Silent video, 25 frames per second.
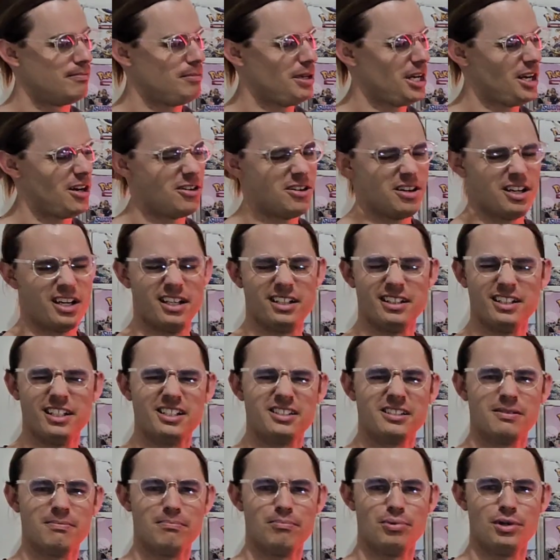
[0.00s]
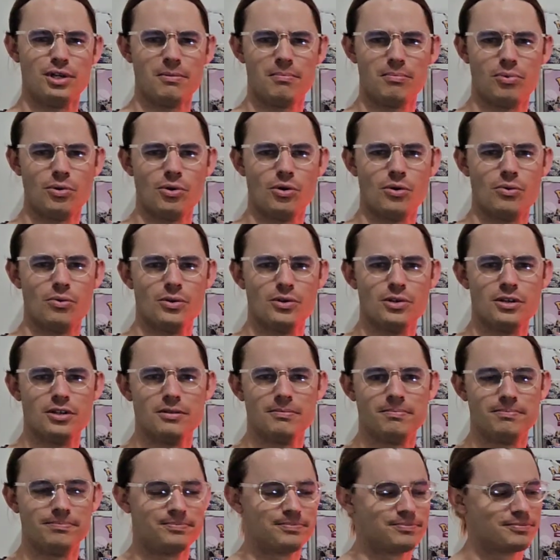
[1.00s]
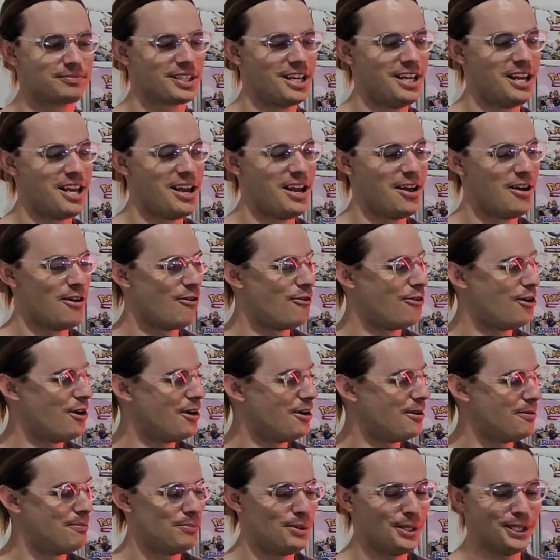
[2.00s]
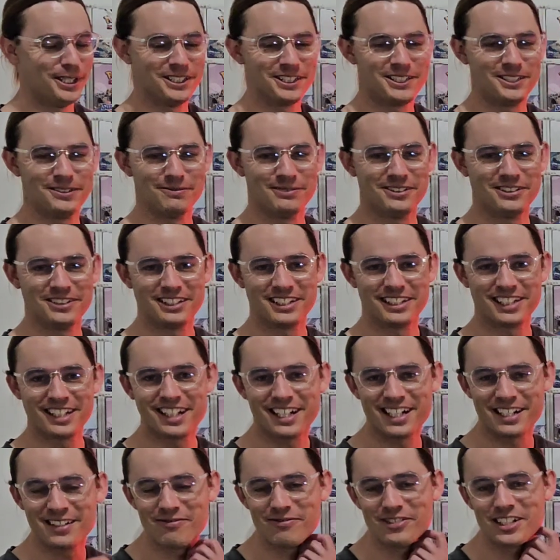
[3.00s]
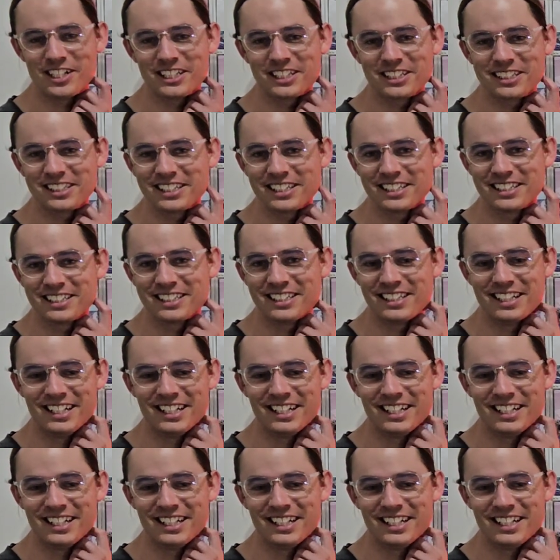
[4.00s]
Marinate, that's a pretty poor word for Pokemon card investing, isn't